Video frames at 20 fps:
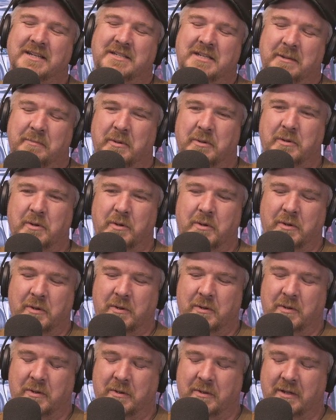it's the
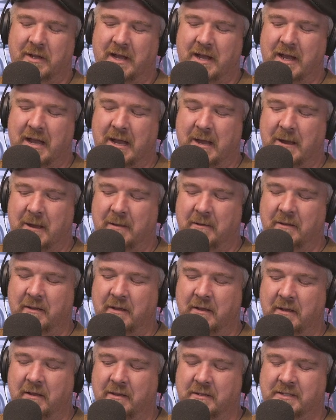typical
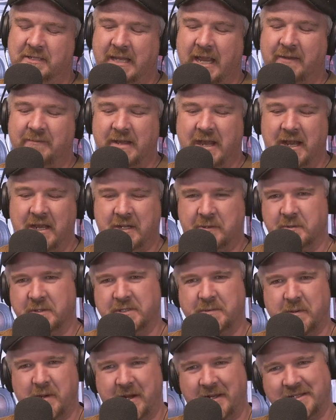saved addict
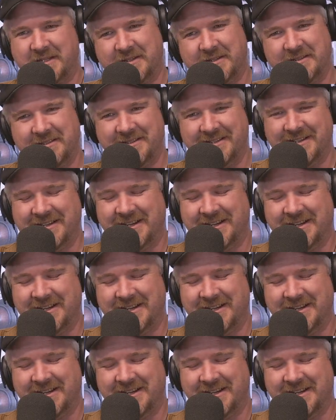response.